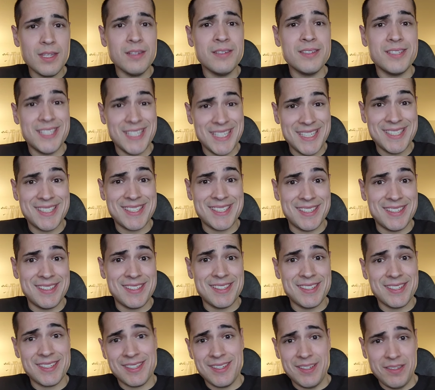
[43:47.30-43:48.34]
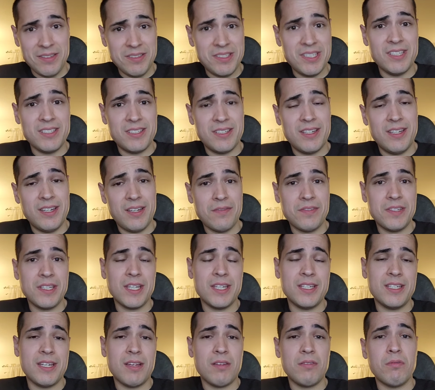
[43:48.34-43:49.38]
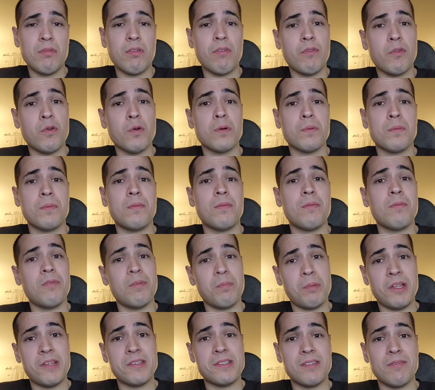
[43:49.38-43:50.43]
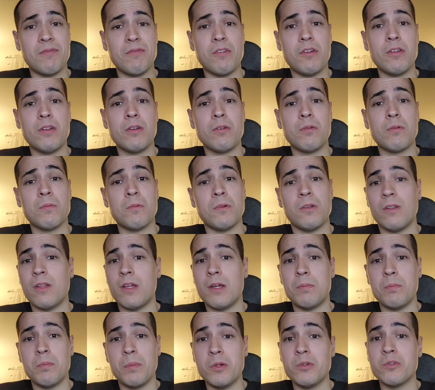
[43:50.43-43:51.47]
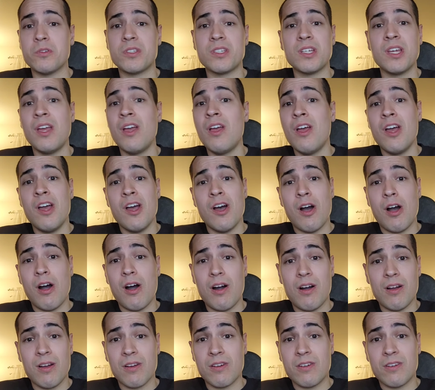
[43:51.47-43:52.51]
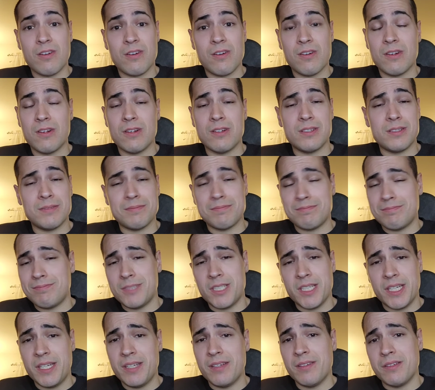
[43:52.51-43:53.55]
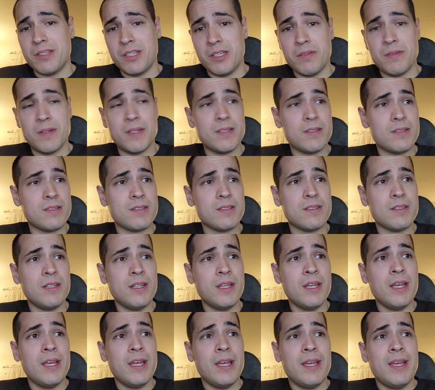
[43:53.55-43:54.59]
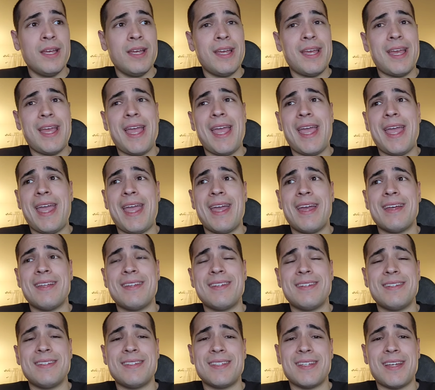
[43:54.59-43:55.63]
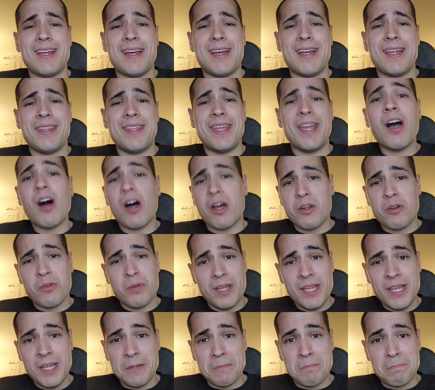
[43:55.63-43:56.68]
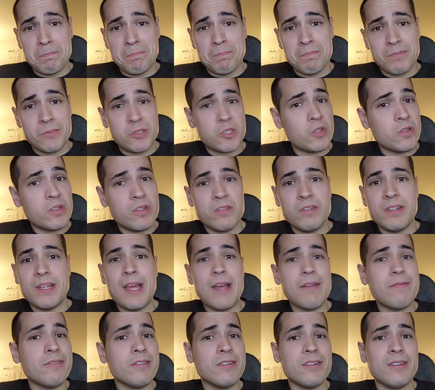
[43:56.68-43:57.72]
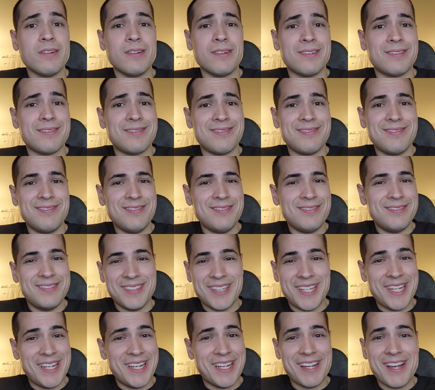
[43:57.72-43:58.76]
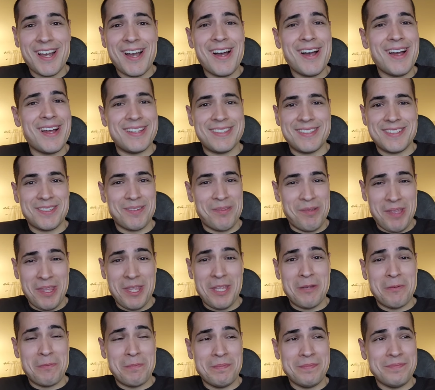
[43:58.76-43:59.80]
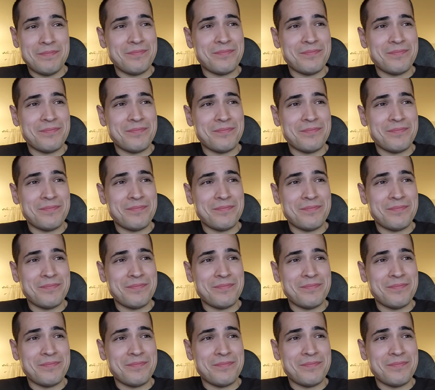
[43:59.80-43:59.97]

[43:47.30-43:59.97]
decent enough to get down to a 4+ invulnerable on most hard to kill units. And they auto-hit, so you're never getting hot with them.